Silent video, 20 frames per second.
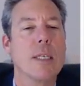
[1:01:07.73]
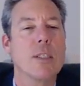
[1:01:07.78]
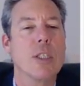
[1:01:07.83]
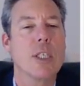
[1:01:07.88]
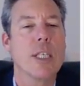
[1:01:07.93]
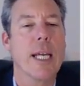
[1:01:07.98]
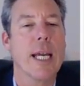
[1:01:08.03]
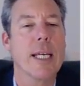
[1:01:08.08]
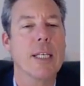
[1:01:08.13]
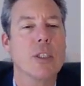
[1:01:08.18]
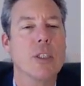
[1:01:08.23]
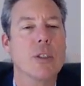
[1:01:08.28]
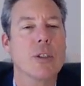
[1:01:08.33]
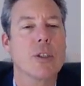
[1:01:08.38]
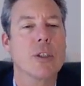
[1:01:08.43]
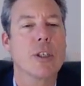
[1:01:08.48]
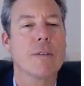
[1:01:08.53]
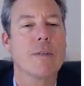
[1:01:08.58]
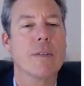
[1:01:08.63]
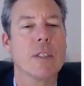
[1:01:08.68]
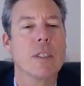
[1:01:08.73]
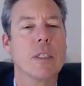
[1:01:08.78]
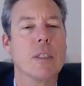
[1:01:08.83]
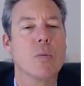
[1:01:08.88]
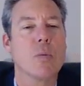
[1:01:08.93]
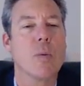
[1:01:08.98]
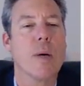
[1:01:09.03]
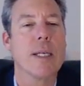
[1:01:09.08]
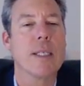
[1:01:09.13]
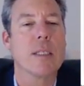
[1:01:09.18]
World Education
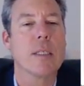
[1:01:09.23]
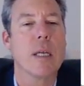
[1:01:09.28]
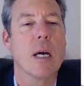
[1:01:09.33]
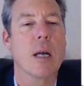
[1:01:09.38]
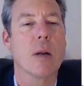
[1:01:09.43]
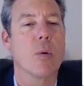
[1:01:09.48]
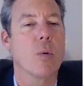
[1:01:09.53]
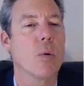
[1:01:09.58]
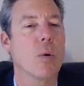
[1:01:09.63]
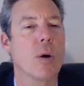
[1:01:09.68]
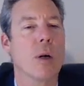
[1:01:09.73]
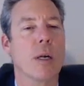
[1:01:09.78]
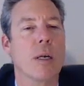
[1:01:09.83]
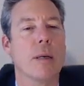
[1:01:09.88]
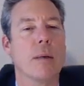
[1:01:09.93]
Services, W E S dot